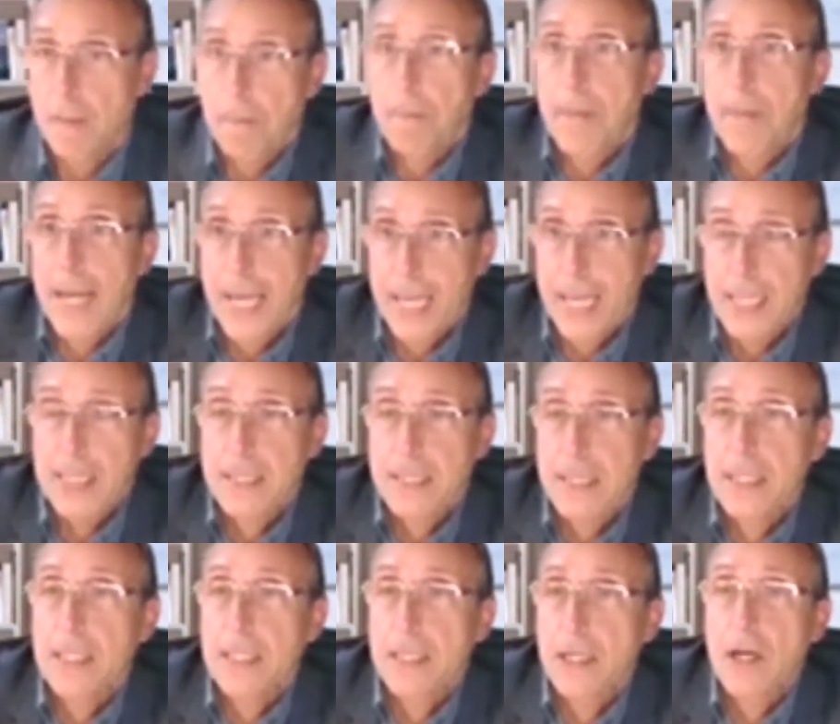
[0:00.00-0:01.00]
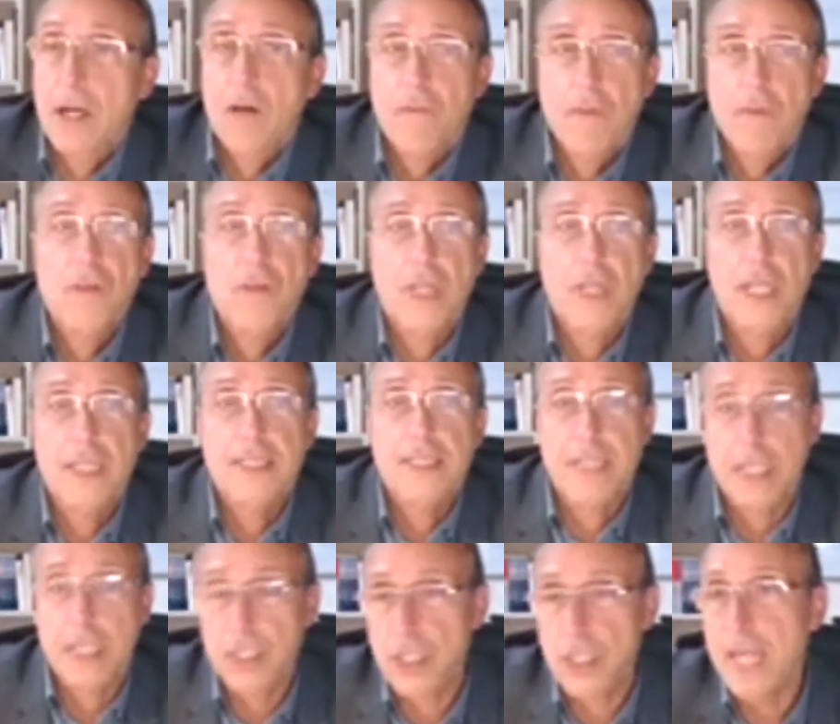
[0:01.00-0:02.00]
might obviously
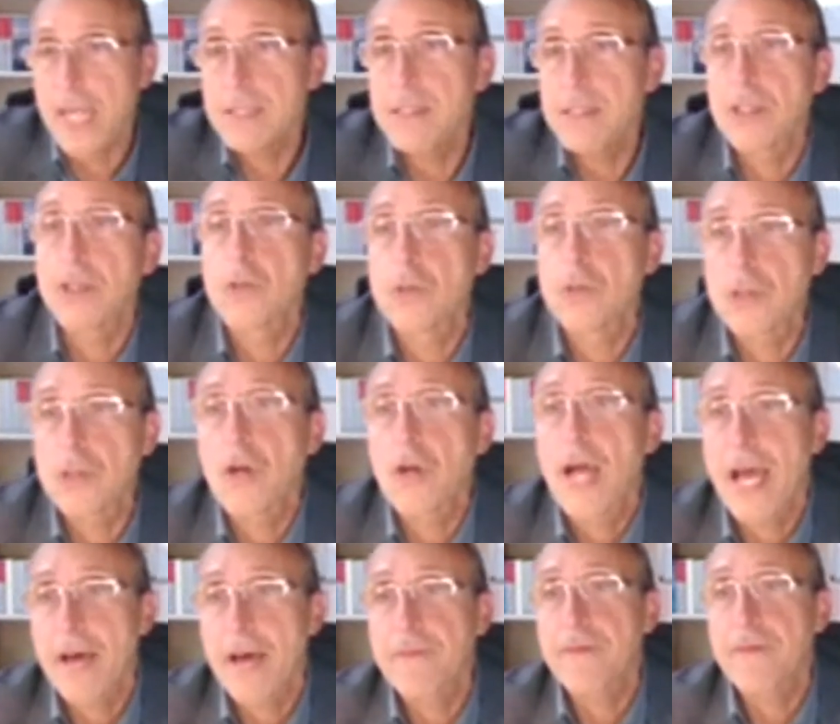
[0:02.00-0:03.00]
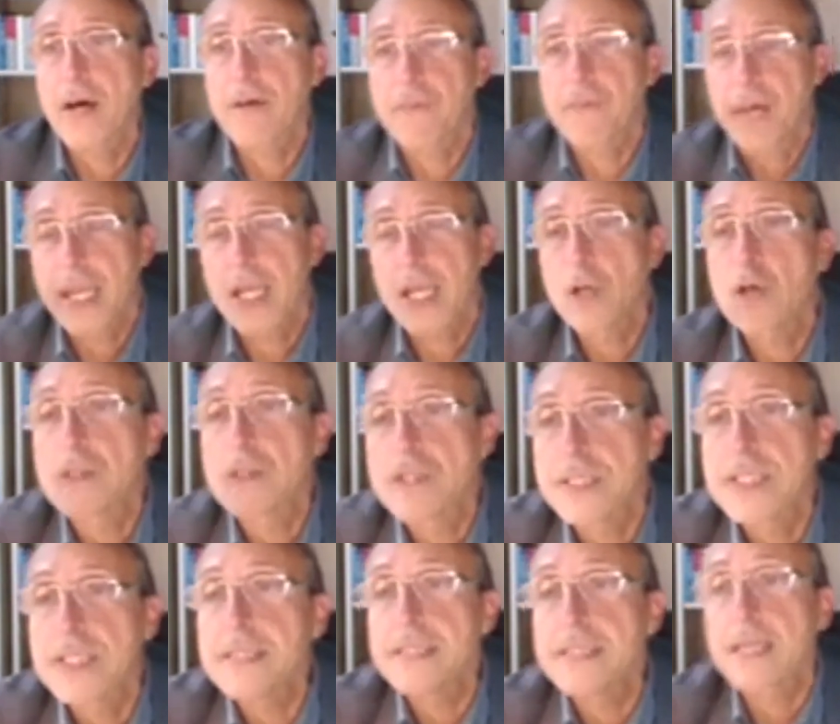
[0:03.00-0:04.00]
suggest you to have a very good
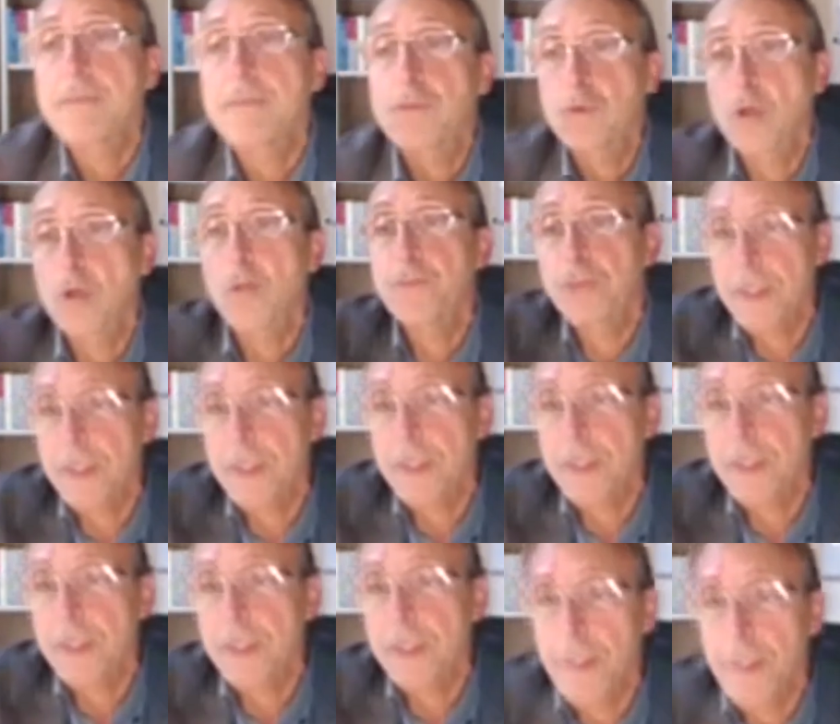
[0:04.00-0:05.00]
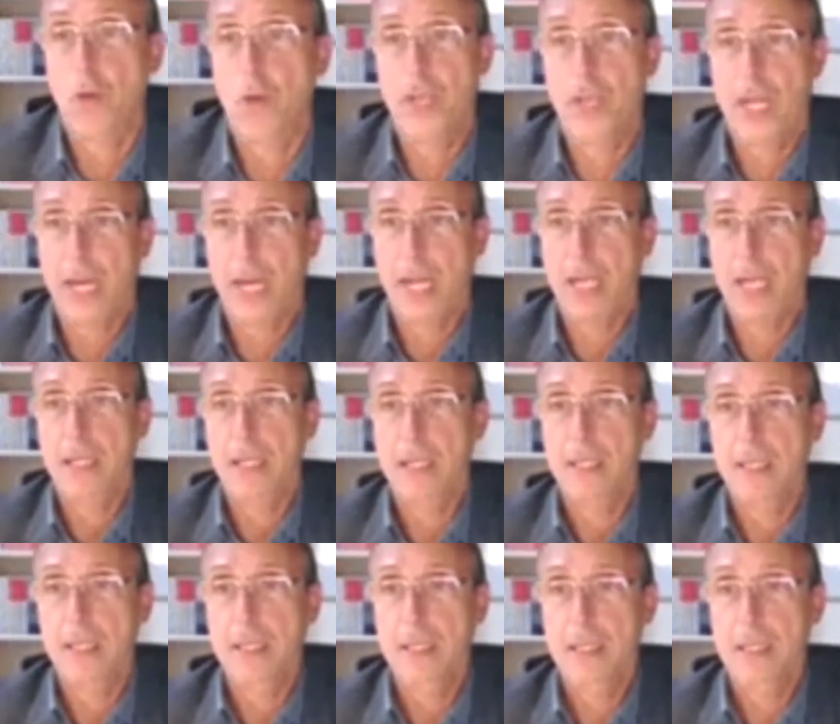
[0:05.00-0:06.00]
system to optimize the query,
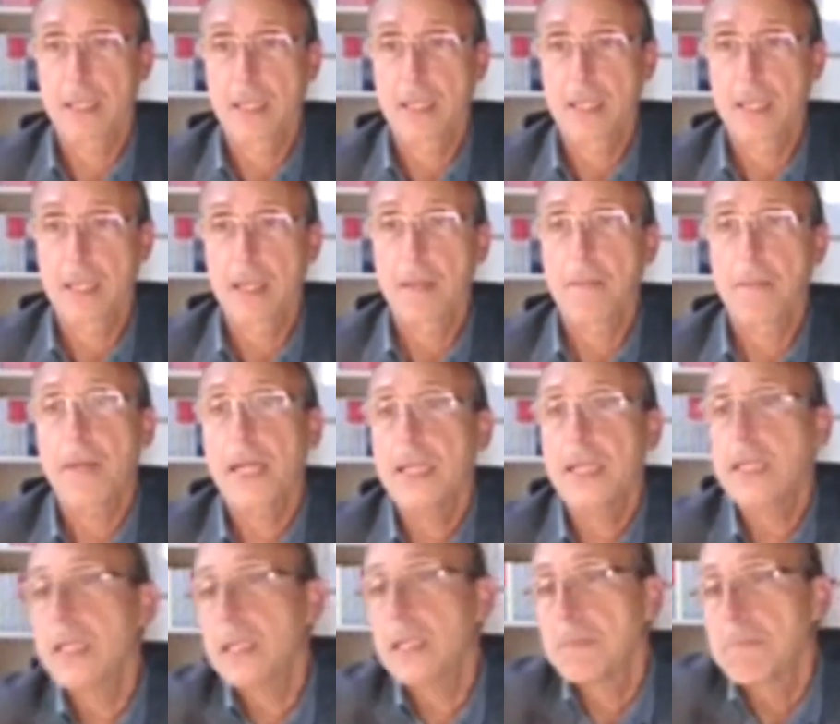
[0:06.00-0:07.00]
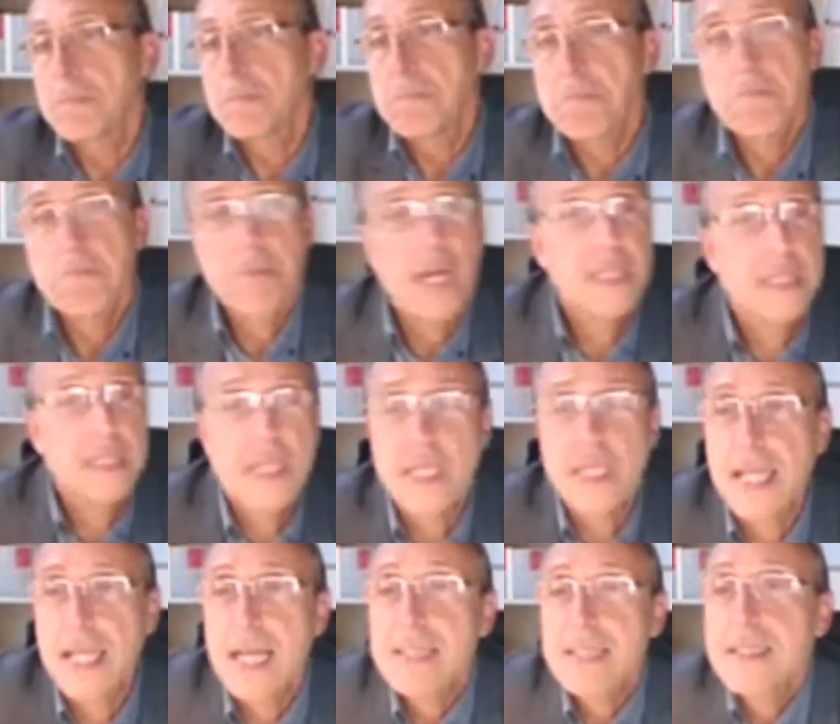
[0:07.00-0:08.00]
but
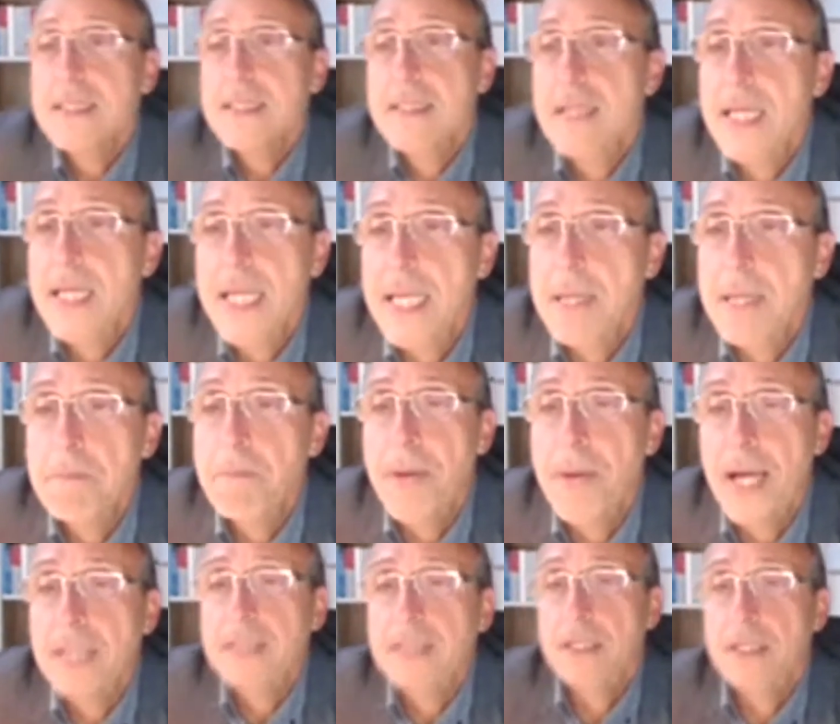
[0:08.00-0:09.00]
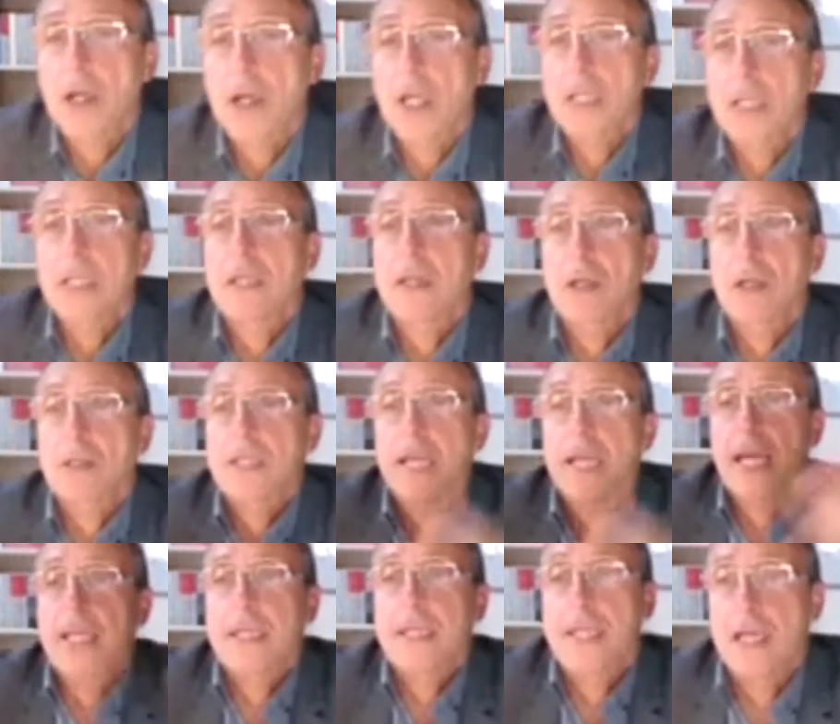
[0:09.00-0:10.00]
it doesn't really impact on the
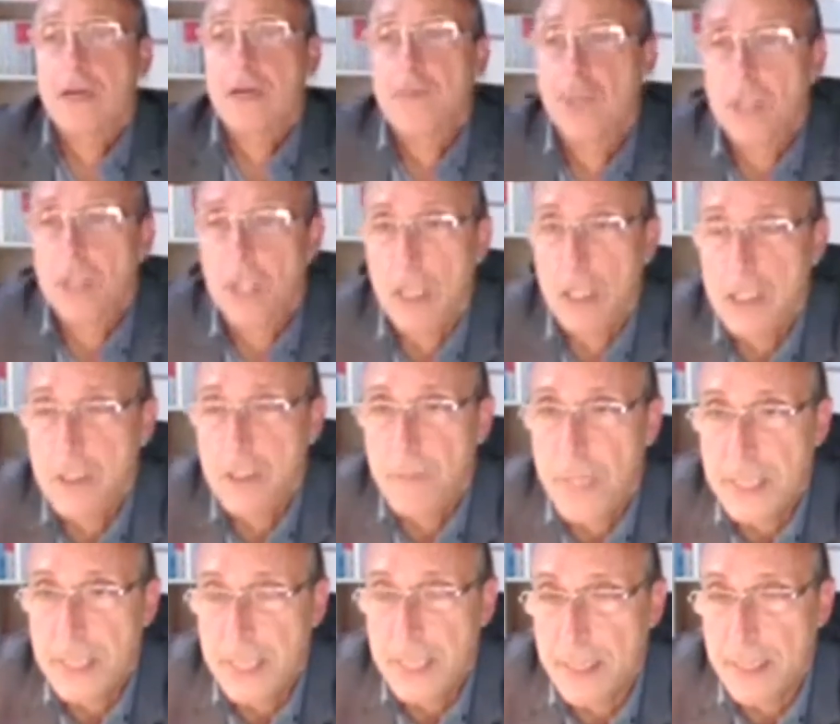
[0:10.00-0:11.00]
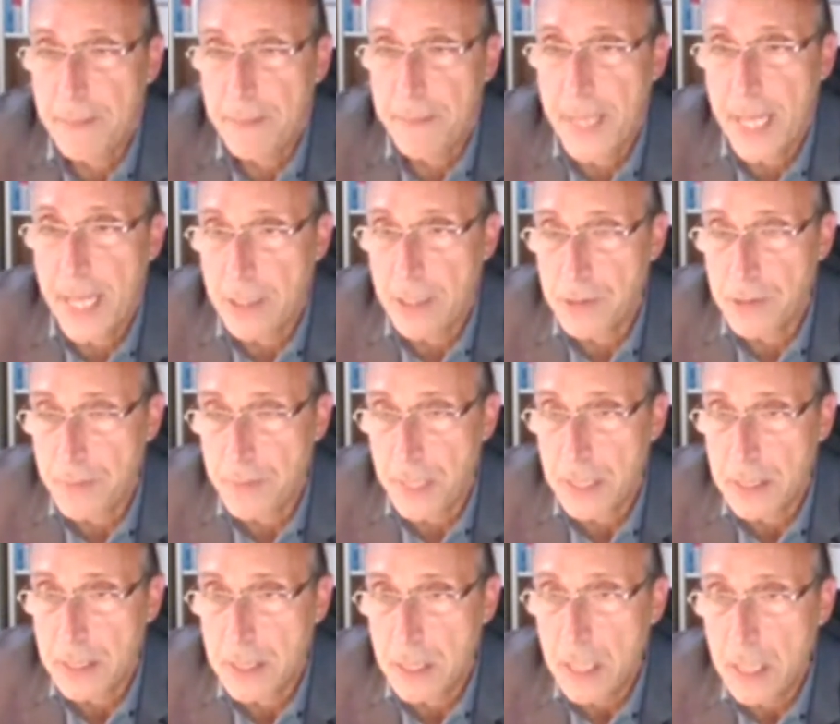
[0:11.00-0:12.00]
idea of ontology-based data
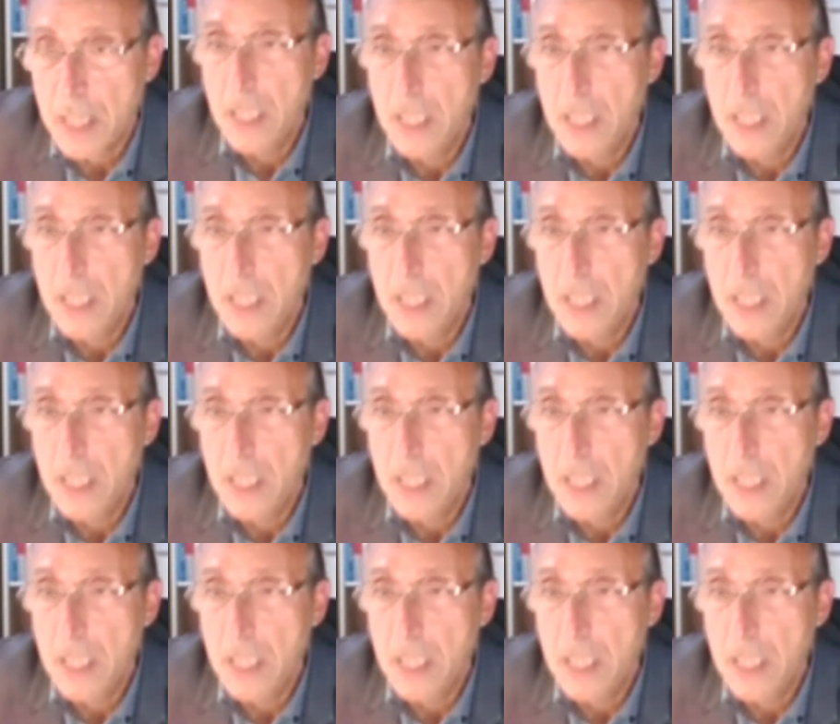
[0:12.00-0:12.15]
management.